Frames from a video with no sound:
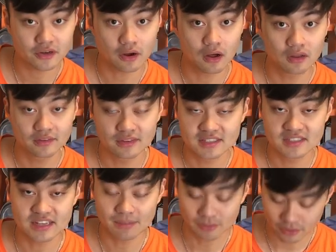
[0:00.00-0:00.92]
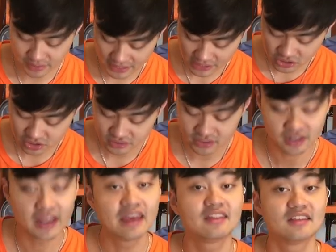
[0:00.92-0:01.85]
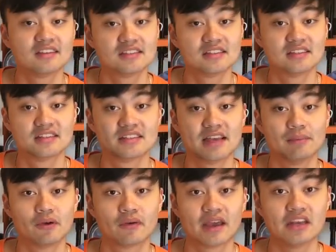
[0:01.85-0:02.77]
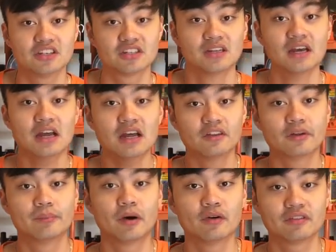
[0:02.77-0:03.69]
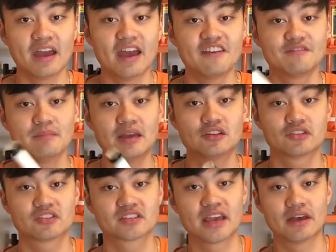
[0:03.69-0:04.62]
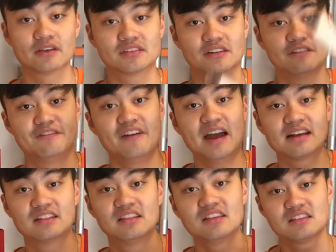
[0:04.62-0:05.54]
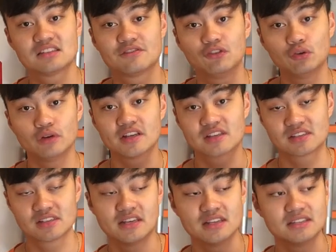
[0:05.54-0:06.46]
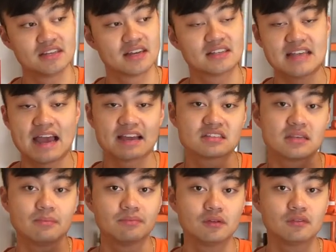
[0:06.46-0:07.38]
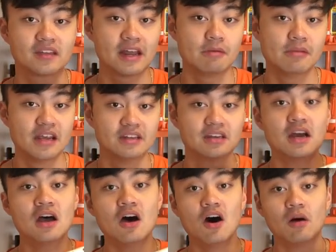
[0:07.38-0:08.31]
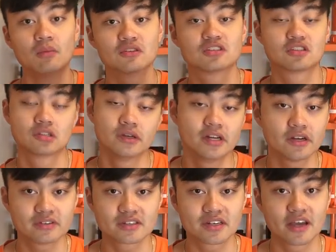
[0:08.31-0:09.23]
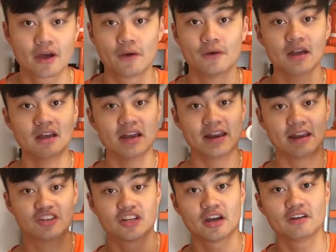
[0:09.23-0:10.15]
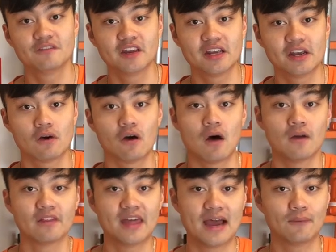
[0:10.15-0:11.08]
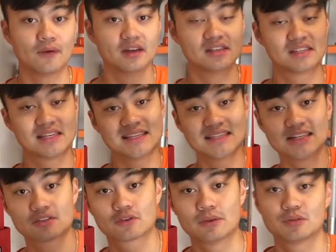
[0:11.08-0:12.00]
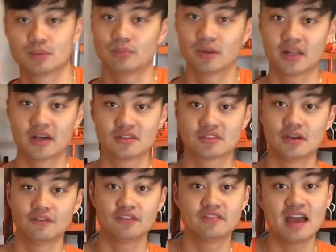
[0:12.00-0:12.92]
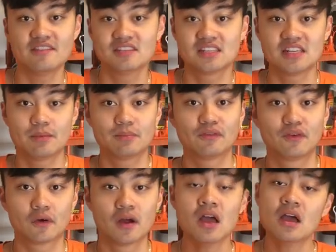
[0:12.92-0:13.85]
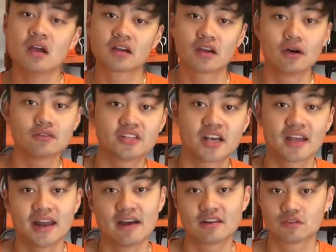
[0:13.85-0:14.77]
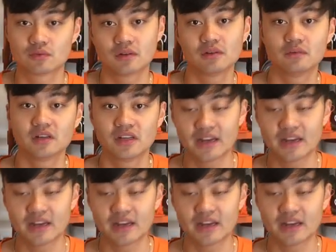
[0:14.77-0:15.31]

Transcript: they're all in the same location, the length is in the same location. They're both F major scales and in fact this flute is the exact same flute that I made almost three years ago, and I shot a video on that one. It's in the description below, so if you haven't seen it before, go check it out. It's really, really